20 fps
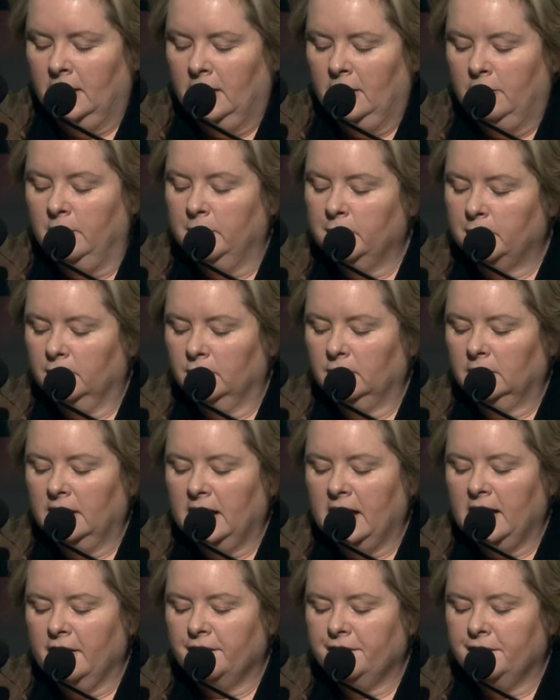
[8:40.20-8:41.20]
We would all
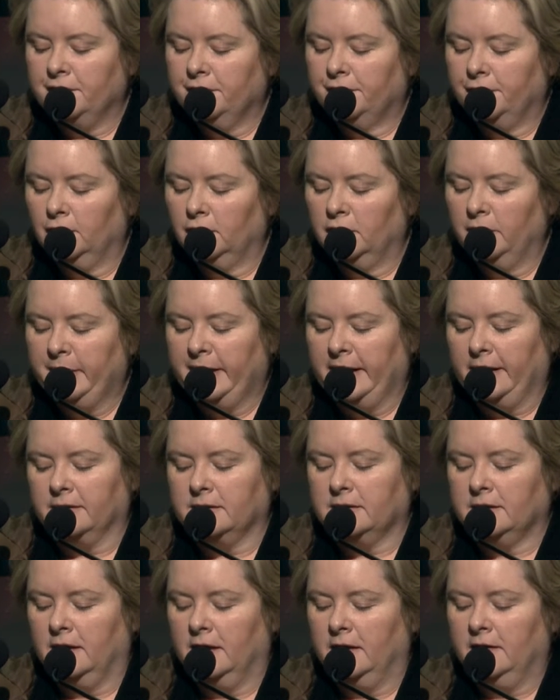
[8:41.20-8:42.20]
laugh and fall
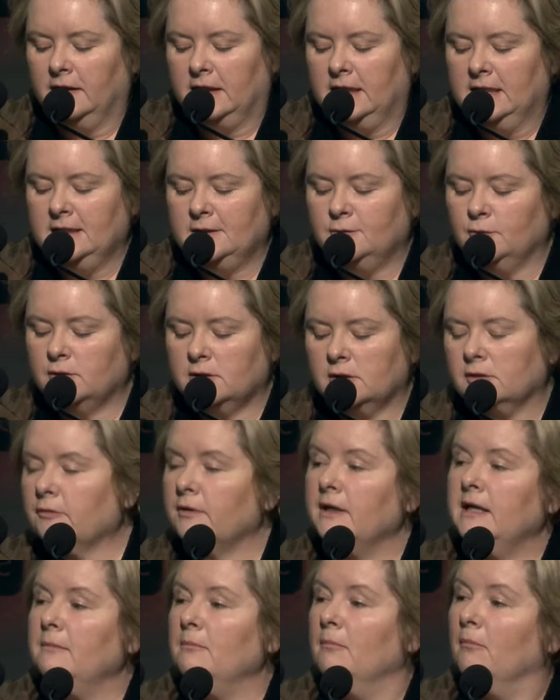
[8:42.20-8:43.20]
about, and the kids would
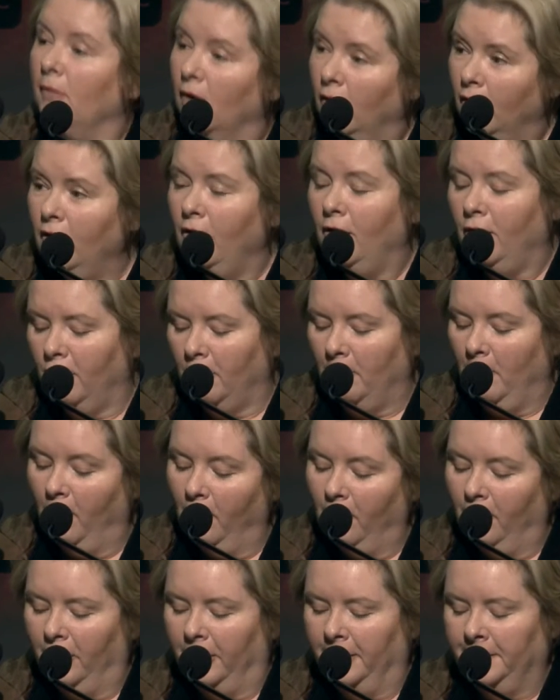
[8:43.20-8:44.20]
scream, "More,
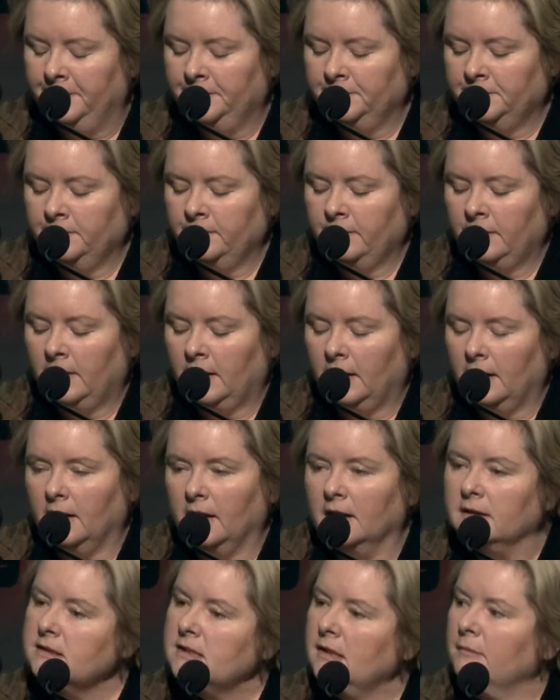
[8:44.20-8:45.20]
more!"
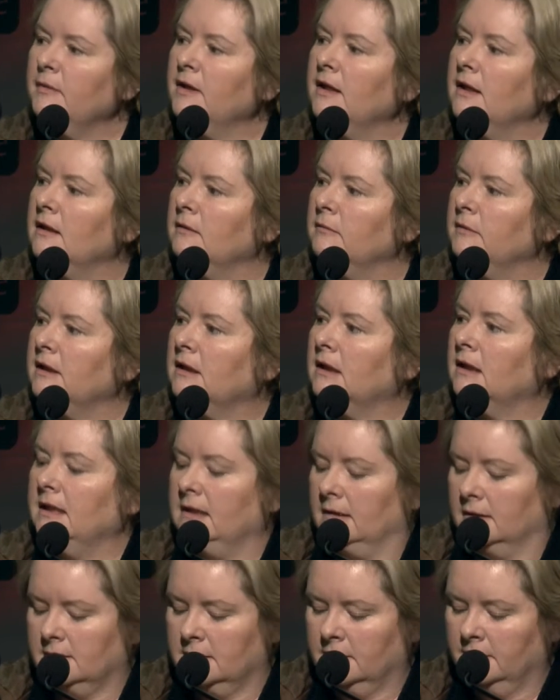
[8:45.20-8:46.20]
And something in me
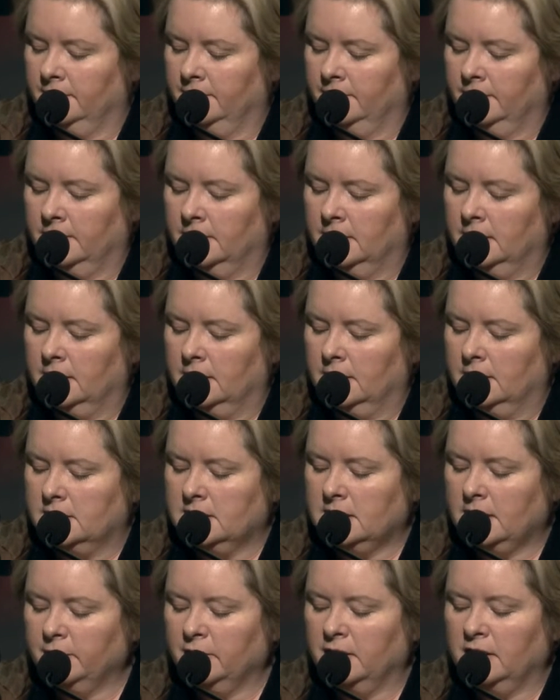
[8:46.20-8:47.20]
clicked.
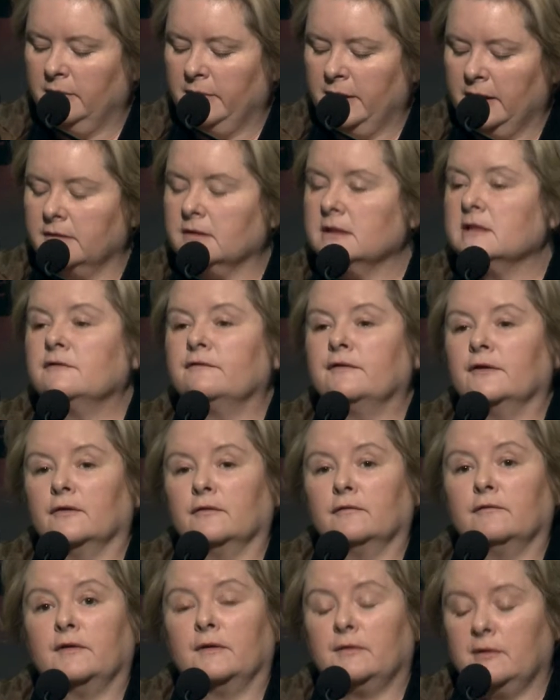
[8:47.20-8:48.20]
Something about this
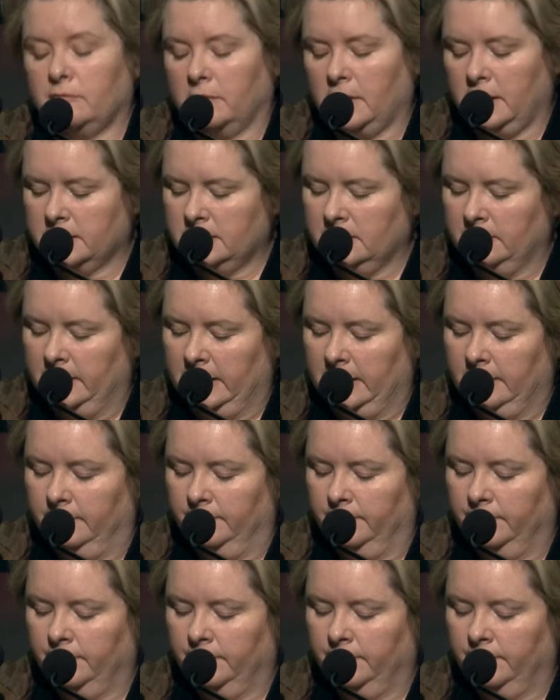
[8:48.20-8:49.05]
felt very right to me.